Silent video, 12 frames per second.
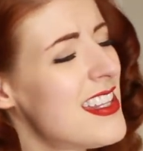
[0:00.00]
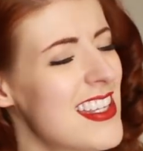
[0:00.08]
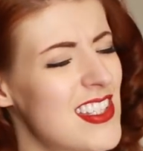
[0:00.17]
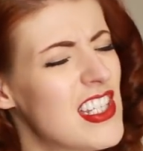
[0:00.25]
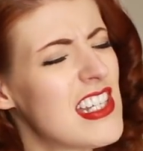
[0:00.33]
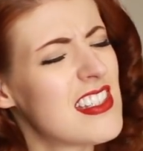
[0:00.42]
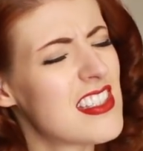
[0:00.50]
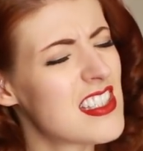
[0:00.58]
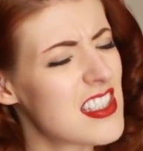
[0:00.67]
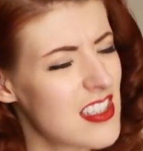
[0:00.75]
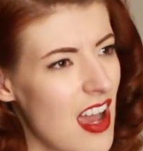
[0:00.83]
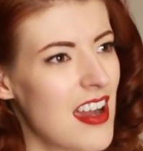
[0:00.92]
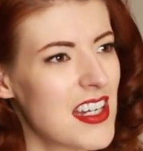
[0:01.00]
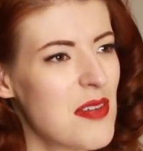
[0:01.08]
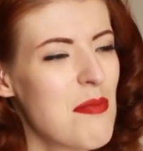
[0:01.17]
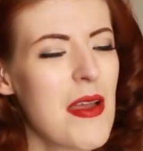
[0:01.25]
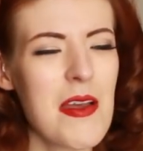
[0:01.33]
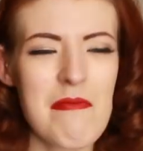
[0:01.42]
this year
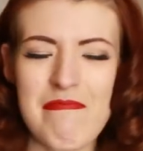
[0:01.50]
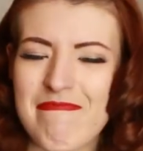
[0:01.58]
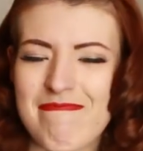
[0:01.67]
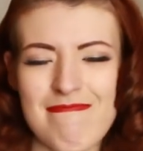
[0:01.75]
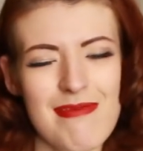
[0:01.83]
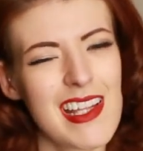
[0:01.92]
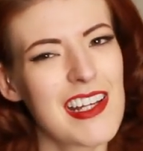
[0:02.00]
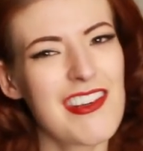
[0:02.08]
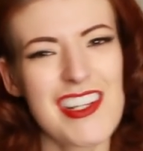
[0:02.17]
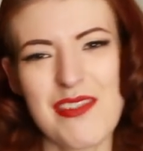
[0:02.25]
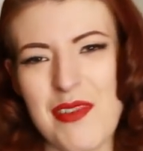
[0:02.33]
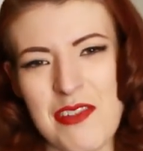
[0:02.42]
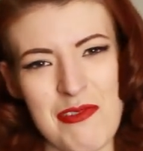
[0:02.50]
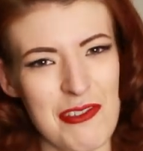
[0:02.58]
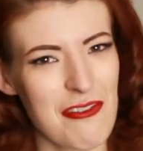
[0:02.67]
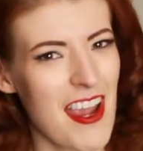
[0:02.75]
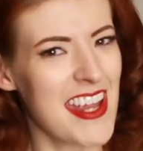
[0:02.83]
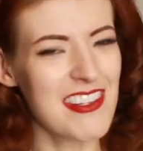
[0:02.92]
sucked, but Christmas was
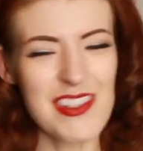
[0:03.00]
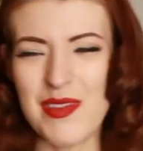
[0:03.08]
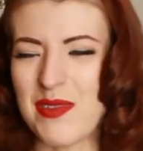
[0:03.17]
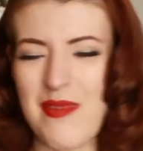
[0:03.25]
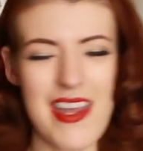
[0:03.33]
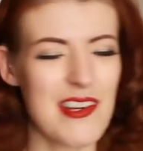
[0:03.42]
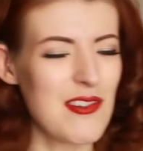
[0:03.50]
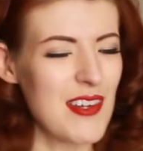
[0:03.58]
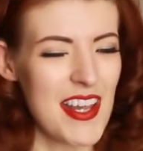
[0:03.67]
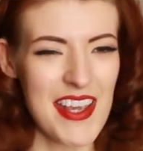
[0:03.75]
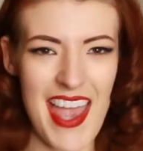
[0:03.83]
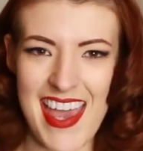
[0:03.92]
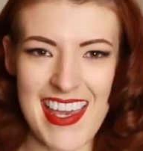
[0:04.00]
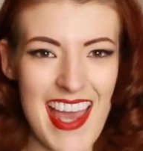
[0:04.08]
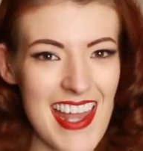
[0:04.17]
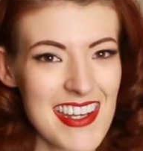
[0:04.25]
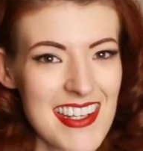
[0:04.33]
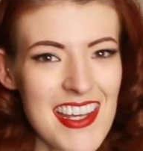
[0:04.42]
great. Christmas made it all okay
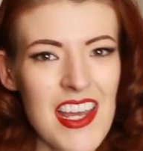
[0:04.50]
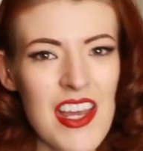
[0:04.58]
again.